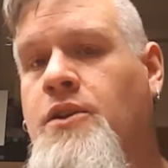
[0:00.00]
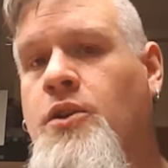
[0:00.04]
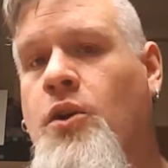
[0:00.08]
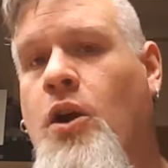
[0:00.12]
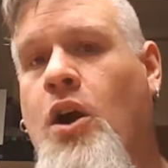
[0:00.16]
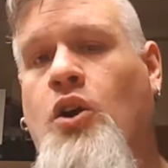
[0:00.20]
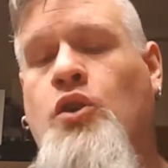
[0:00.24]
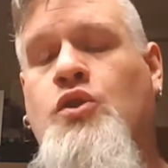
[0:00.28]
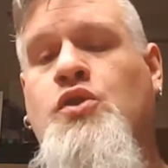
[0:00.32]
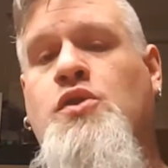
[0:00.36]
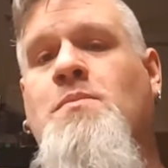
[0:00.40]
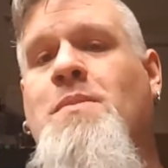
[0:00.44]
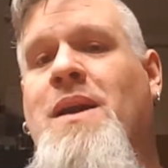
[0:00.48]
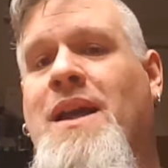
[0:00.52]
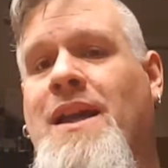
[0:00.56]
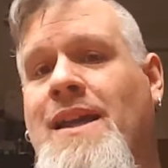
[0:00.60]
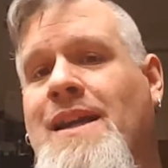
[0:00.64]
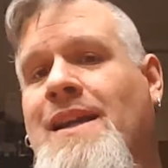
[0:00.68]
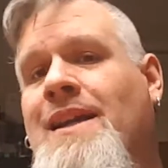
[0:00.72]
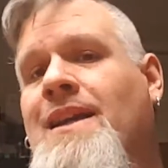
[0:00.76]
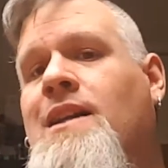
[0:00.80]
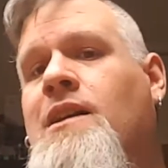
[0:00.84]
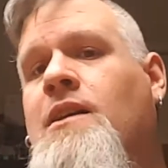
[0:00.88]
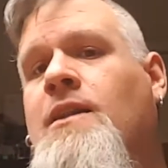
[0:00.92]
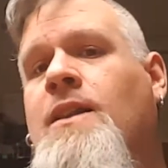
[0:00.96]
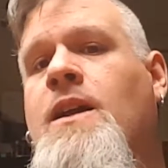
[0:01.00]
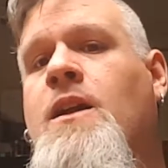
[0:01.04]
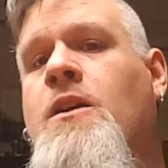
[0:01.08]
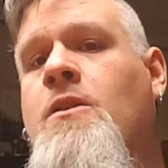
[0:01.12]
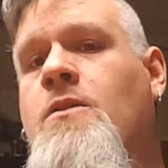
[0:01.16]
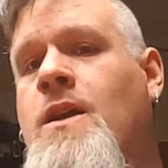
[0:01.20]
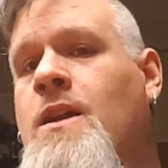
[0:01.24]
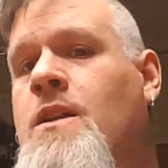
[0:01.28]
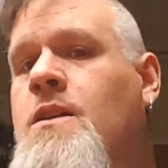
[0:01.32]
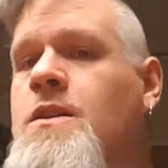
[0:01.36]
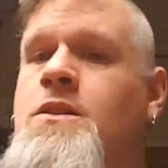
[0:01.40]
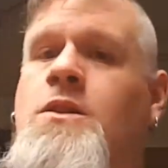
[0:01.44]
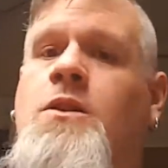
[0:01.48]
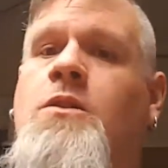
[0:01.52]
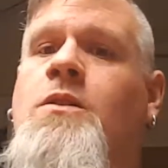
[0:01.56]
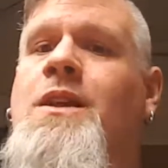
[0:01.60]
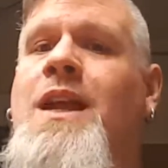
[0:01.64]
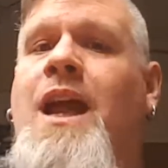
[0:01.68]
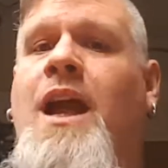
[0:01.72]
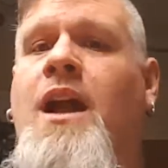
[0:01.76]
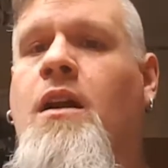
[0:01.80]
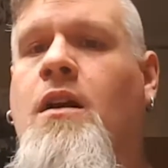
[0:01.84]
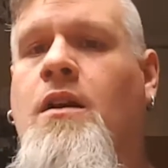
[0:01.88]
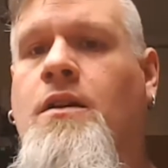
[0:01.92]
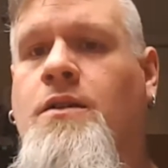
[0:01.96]
you're also making it clear that it's your
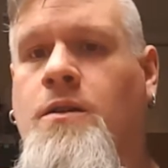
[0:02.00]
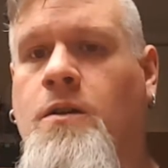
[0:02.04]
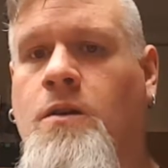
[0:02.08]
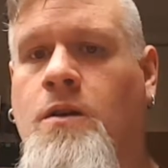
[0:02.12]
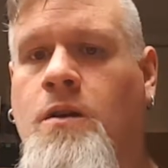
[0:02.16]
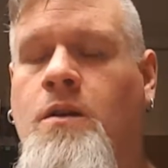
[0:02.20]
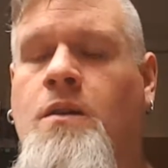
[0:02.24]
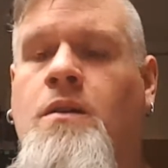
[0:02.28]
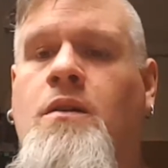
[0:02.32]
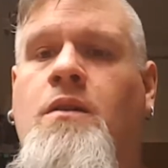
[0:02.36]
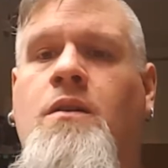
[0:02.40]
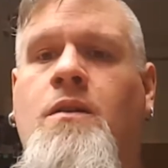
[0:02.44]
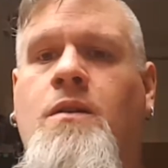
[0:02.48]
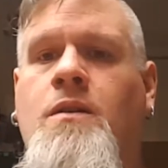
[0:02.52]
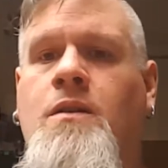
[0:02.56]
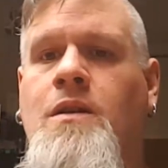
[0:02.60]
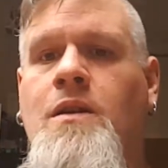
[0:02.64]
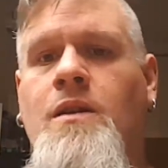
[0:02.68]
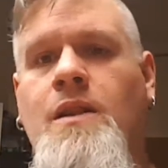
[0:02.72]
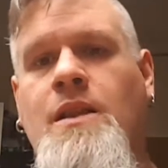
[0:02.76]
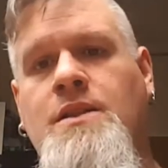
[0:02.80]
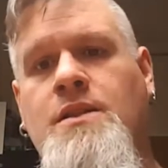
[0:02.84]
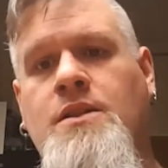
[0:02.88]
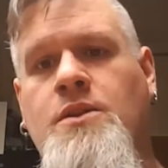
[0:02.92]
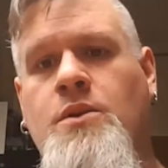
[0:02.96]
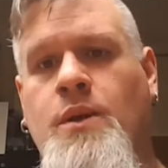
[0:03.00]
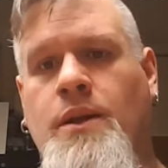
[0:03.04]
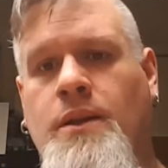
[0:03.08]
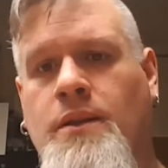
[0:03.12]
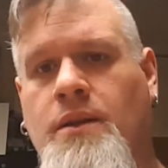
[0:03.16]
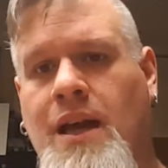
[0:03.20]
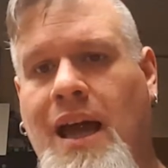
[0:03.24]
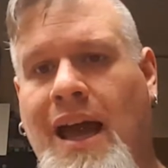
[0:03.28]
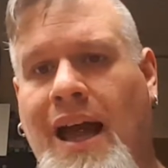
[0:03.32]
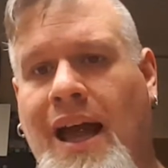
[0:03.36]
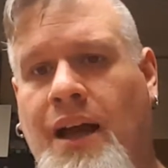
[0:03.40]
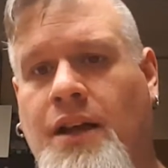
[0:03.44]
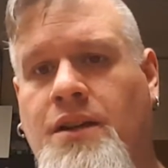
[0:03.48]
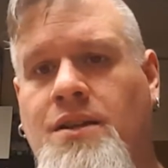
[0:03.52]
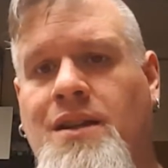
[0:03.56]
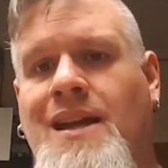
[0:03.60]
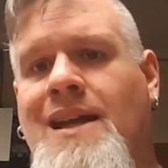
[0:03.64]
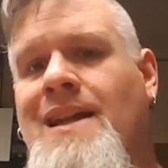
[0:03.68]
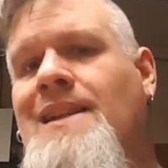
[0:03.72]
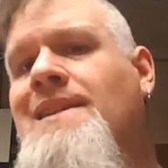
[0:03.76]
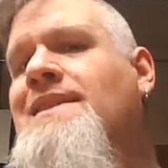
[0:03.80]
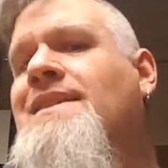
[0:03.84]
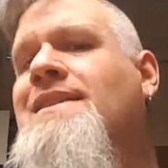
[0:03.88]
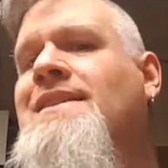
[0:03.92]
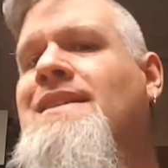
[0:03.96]
character that's doing the act,
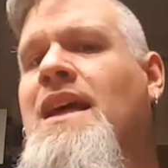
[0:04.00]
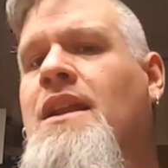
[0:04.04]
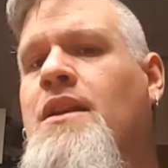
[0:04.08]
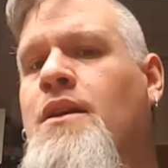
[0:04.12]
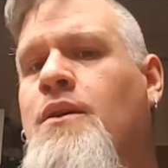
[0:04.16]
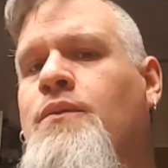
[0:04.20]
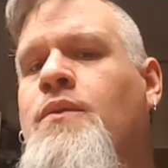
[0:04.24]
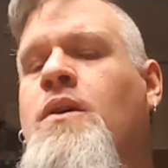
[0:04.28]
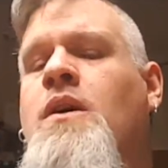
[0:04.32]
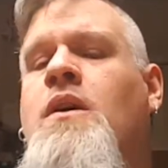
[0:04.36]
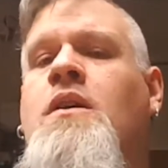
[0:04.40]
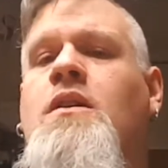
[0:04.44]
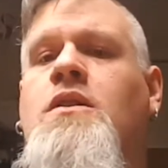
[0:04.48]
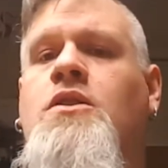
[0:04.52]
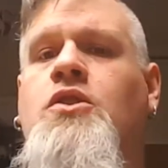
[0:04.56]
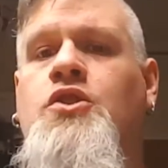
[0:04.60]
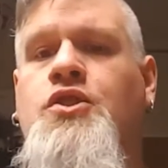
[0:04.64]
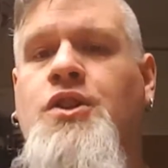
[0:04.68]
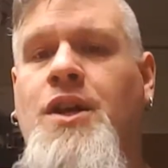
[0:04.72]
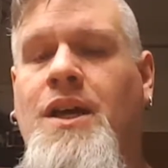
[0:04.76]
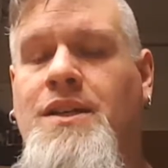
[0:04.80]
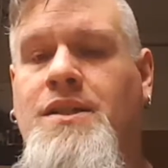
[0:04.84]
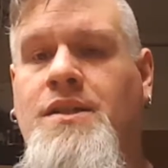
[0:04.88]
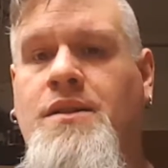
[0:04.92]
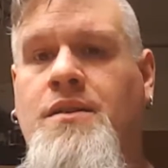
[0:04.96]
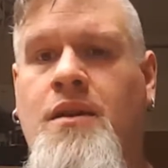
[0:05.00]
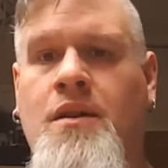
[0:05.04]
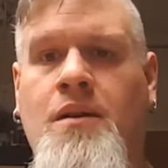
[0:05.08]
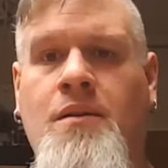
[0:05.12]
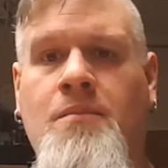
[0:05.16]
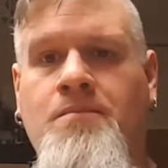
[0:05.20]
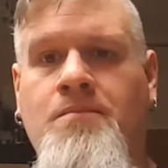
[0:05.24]
instead of just,